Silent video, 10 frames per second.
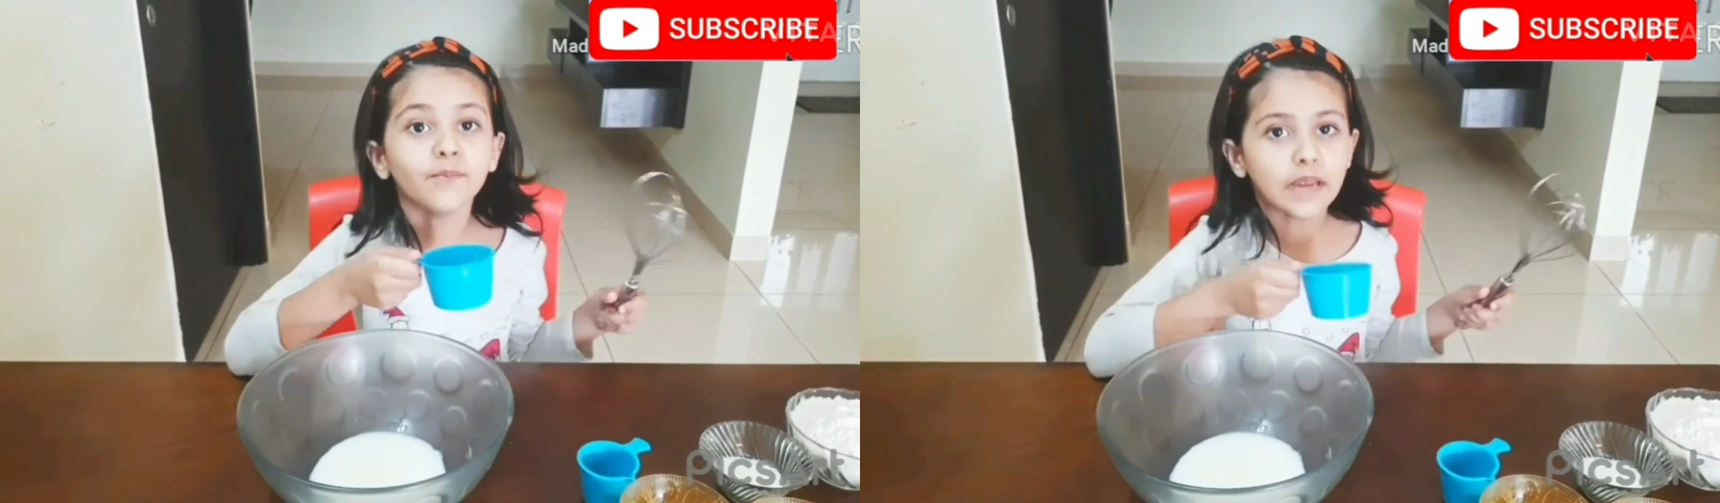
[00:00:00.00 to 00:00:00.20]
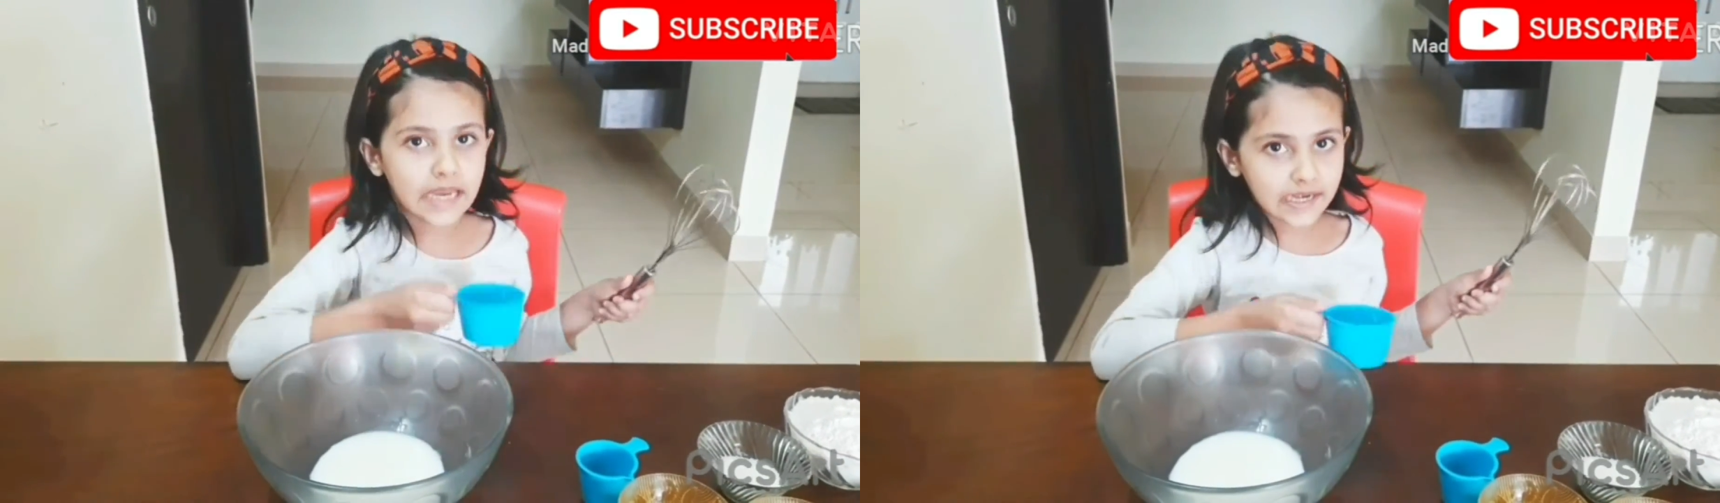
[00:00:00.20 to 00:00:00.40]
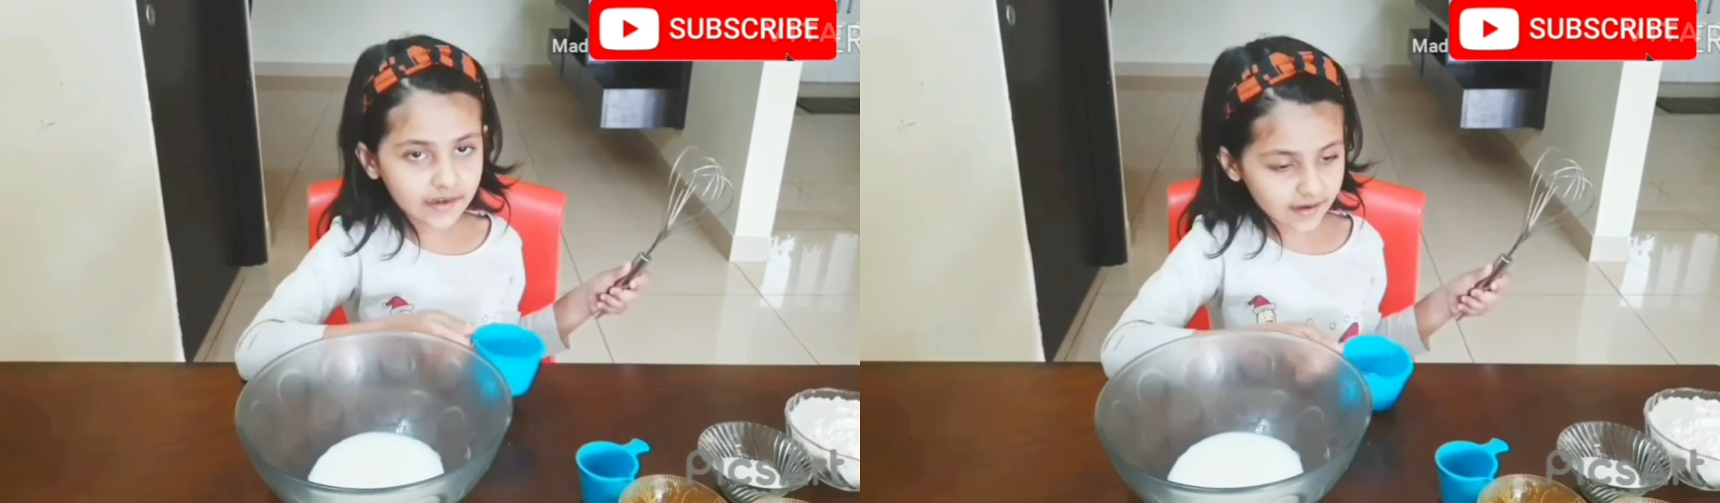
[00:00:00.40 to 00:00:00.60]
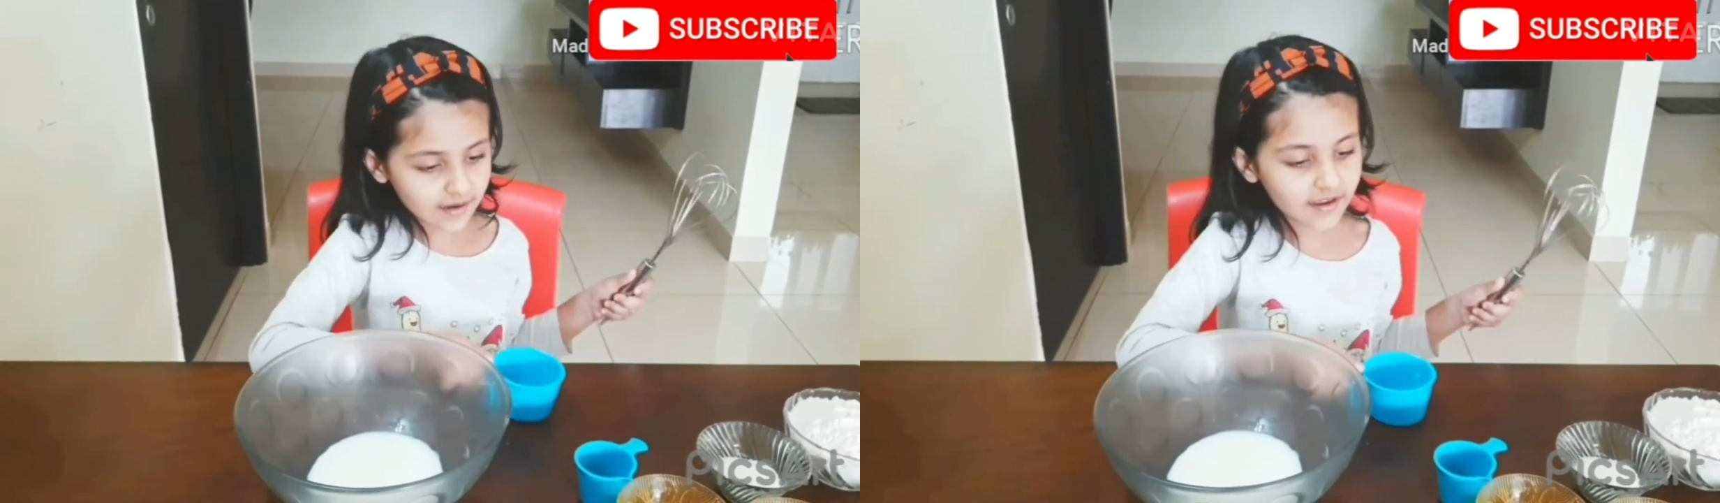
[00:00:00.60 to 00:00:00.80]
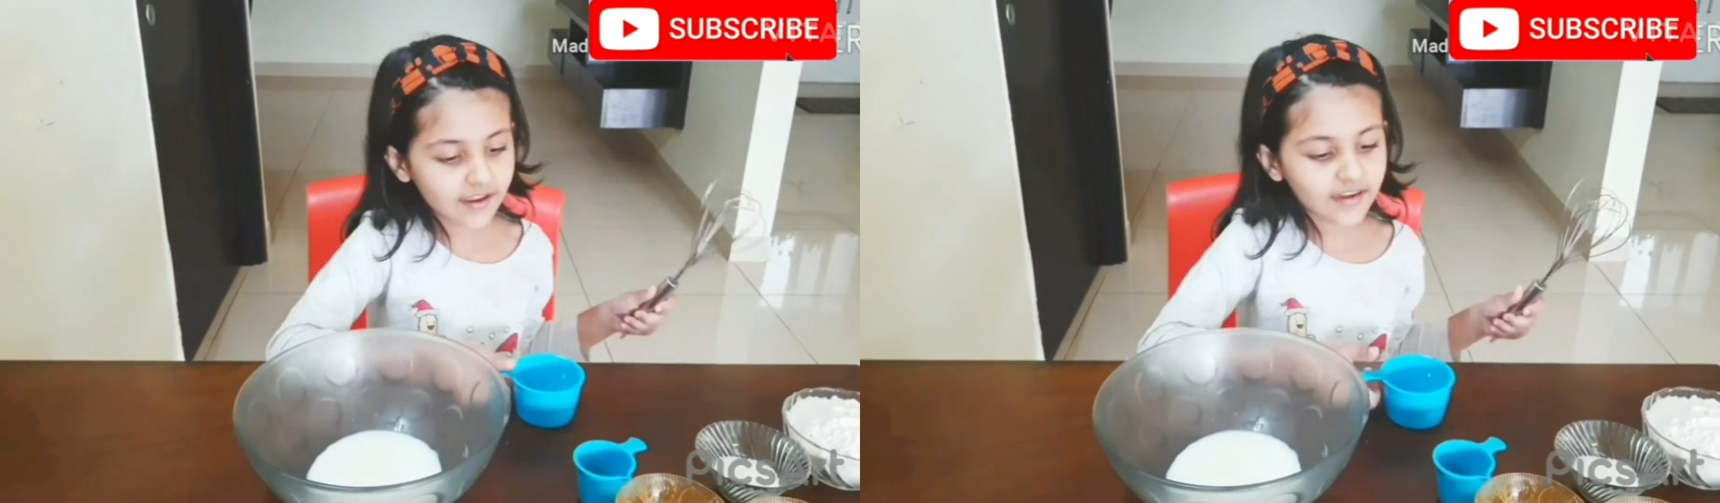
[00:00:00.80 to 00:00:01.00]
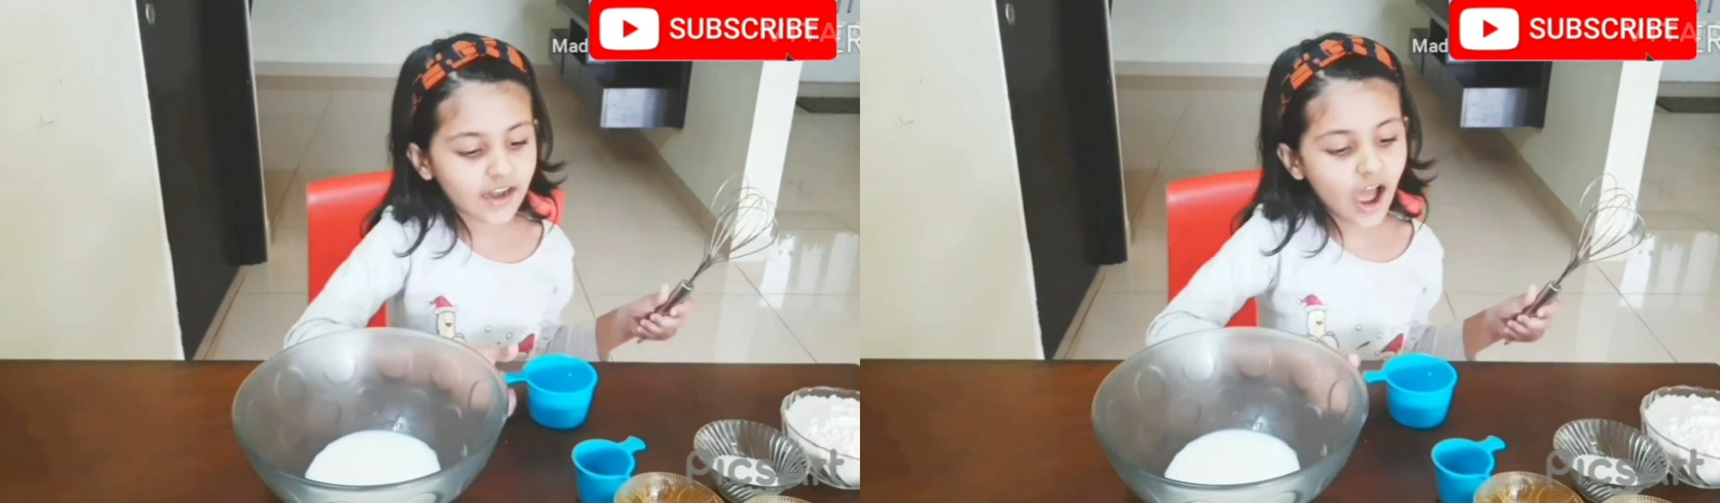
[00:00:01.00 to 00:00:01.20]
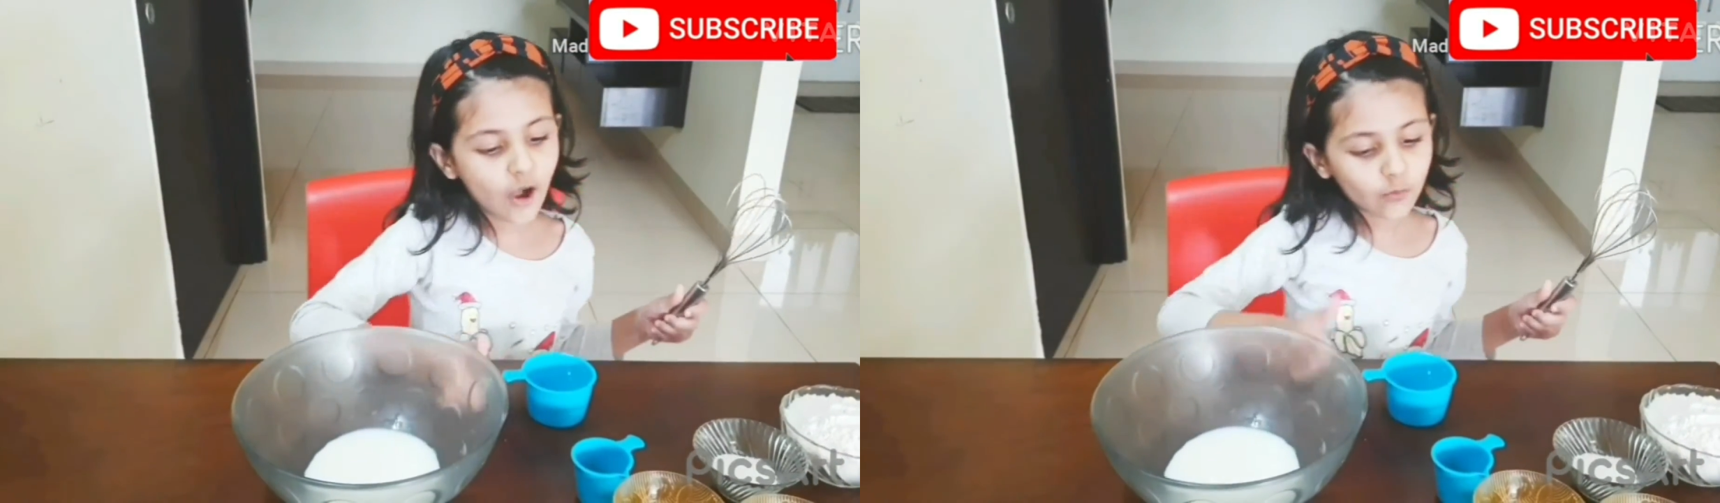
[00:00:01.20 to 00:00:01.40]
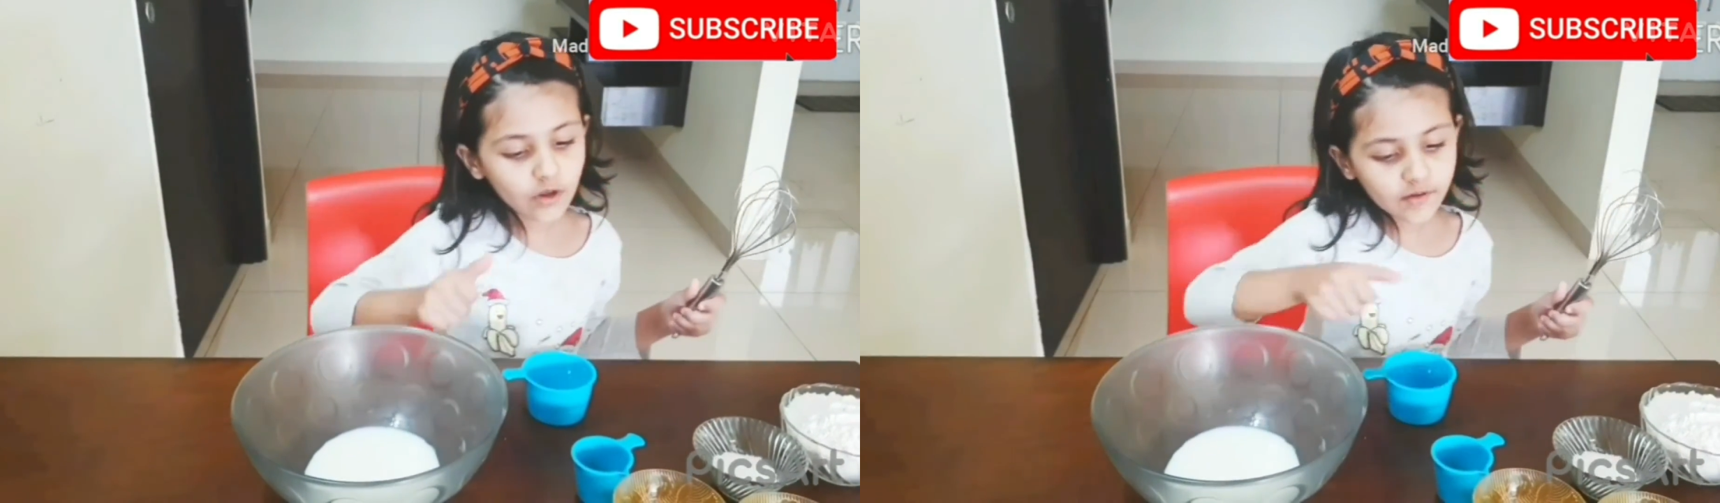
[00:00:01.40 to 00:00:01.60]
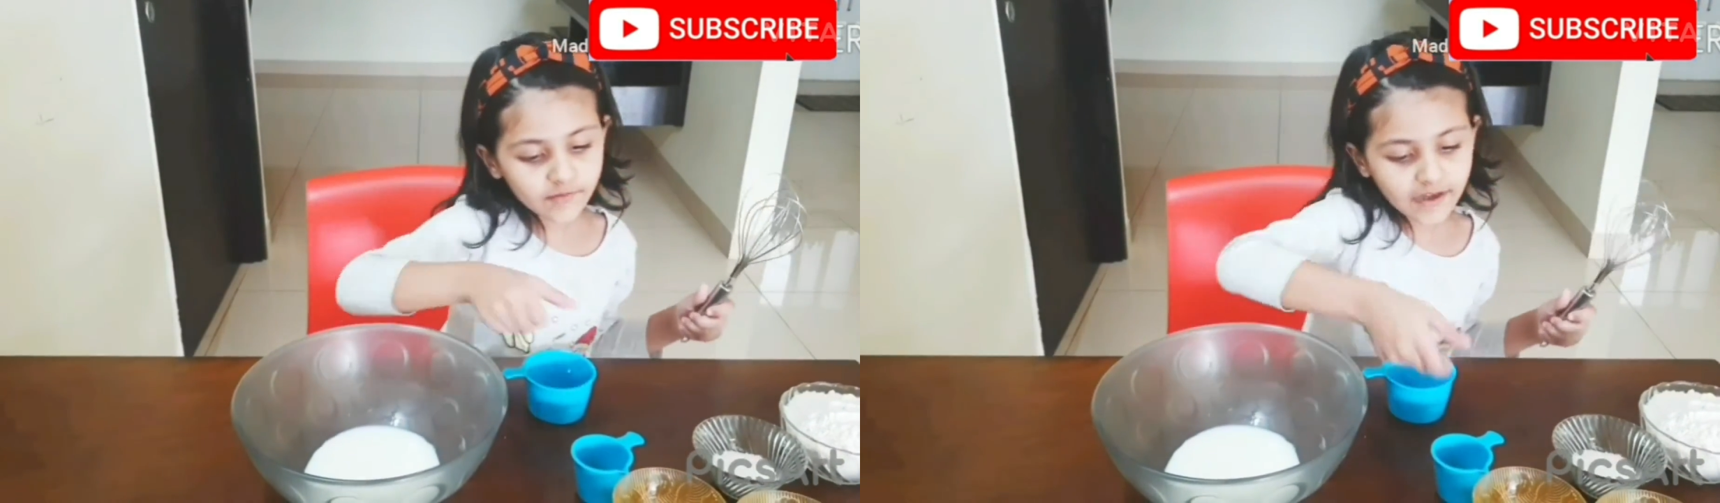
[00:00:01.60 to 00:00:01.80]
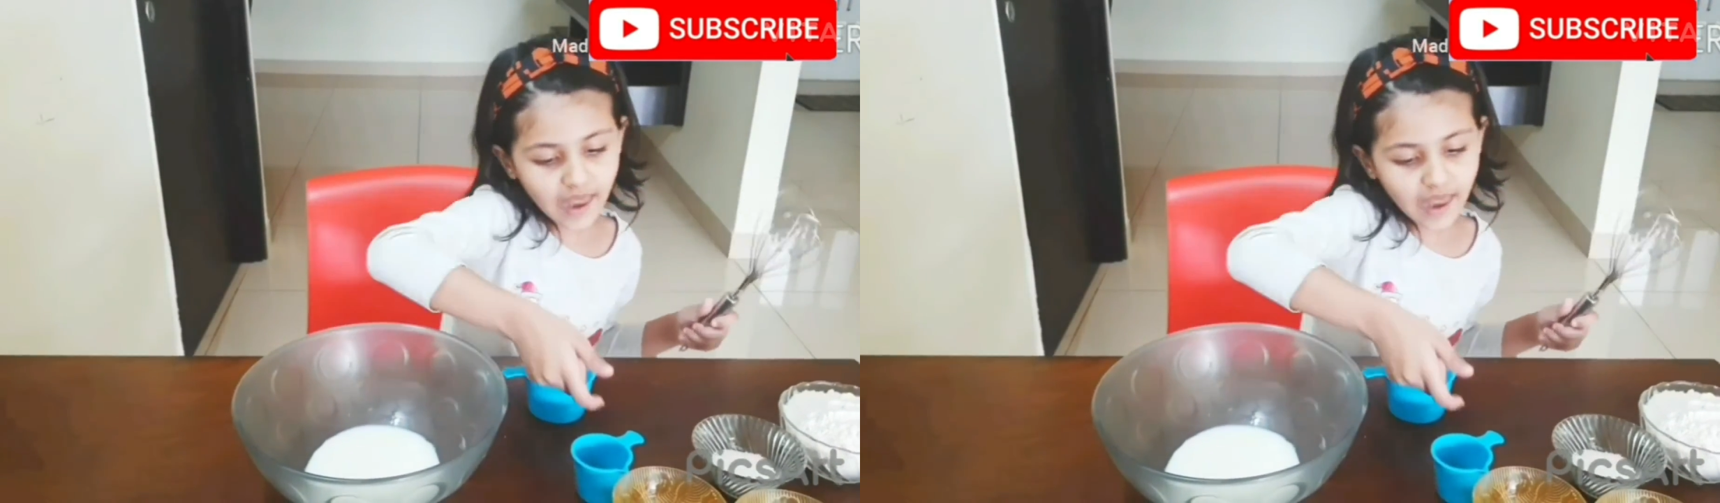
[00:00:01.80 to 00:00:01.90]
milk. Now we will